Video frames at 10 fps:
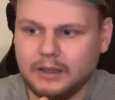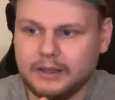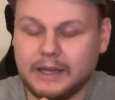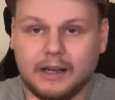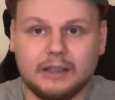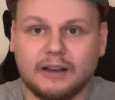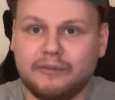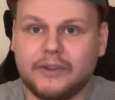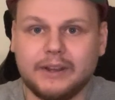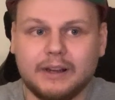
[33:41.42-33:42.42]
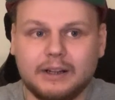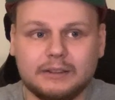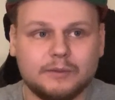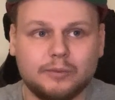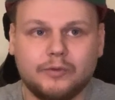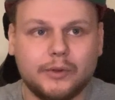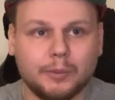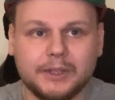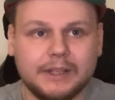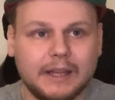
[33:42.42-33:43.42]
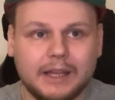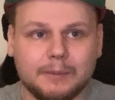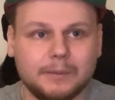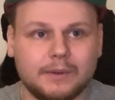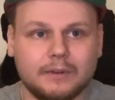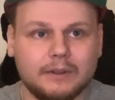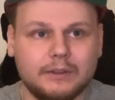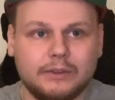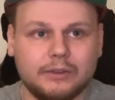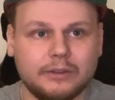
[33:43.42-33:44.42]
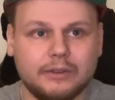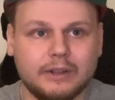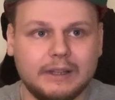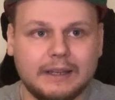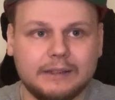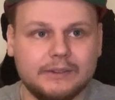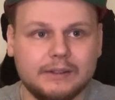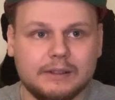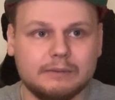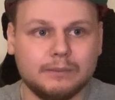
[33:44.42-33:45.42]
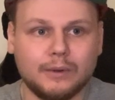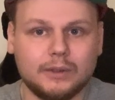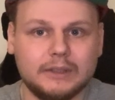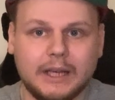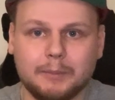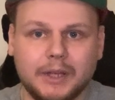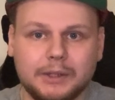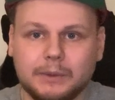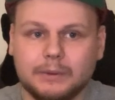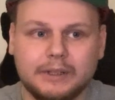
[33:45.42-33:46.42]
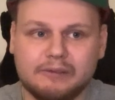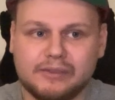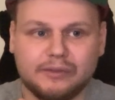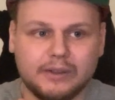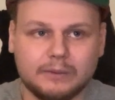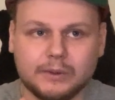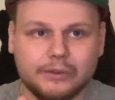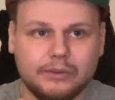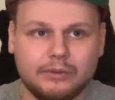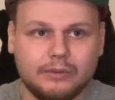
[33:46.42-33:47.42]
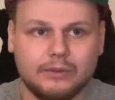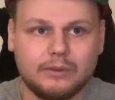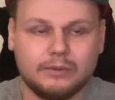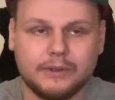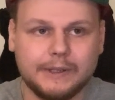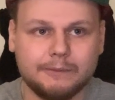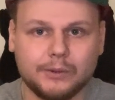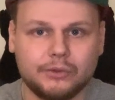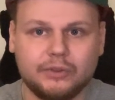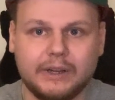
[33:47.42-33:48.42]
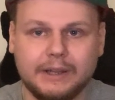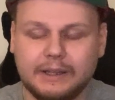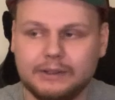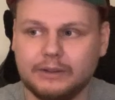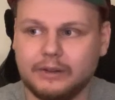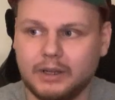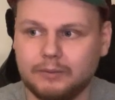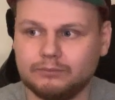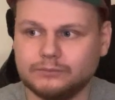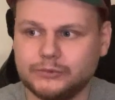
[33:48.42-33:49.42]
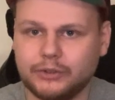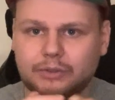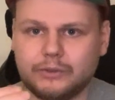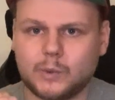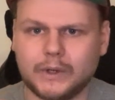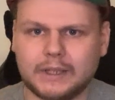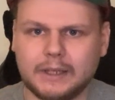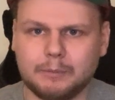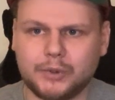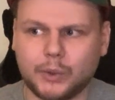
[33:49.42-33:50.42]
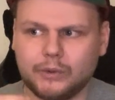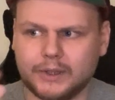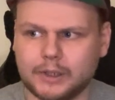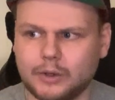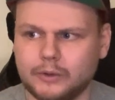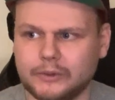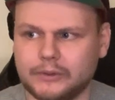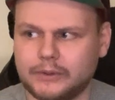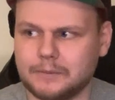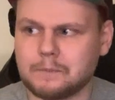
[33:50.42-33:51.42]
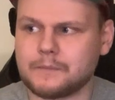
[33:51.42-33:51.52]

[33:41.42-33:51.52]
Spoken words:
Yeah, I loved it. So many games. It's just, I like the online menu and everything it was great. And just quickly, pros and cons.